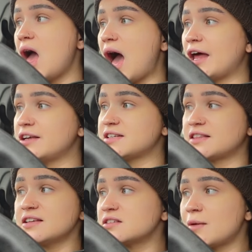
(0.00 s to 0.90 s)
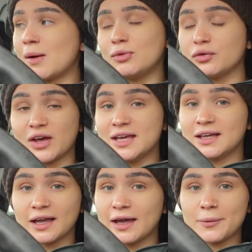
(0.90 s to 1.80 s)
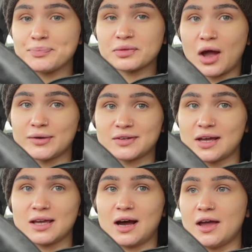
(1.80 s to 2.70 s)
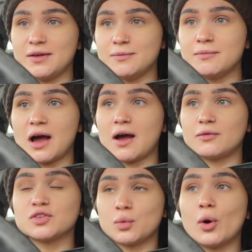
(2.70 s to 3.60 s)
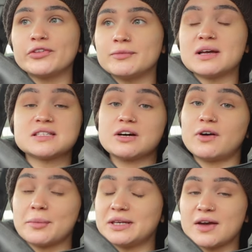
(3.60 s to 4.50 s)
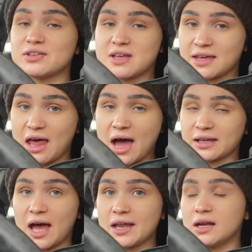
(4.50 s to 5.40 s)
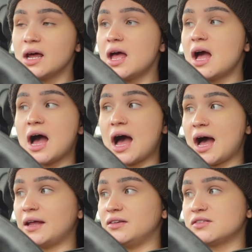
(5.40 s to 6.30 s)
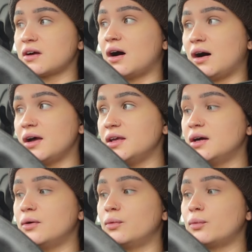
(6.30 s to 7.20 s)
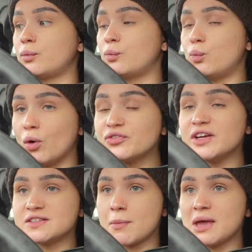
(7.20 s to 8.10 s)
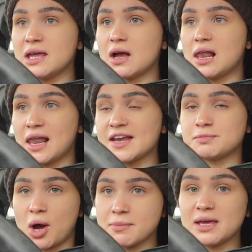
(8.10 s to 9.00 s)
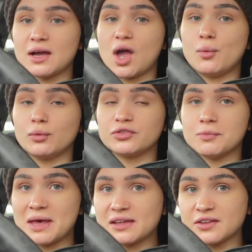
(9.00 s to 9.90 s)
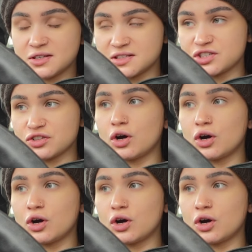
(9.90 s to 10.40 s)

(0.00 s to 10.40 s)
And I said, this time I'm not taking it. I was like, I swore to myself I would never take that again. And I want it to be led by me. I want to make the decisions.